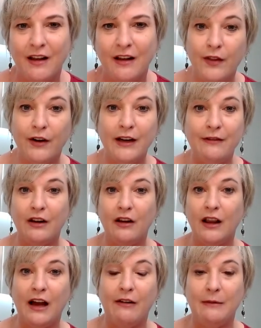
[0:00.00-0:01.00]
They're even
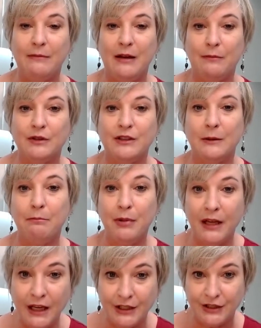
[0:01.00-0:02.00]
allowing people to
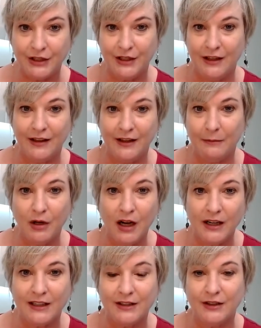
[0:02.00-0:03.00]
pitch their
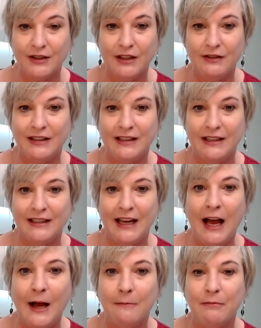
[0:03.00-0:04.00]
products or services to
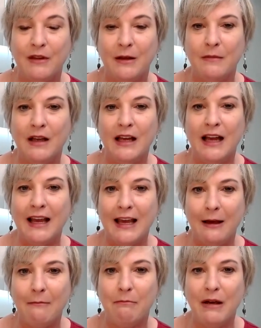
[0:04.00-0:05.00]
help them
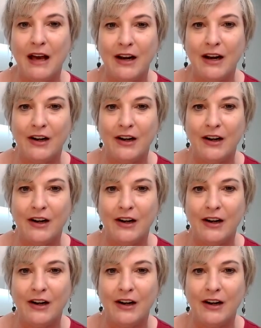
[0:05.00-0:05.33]
get better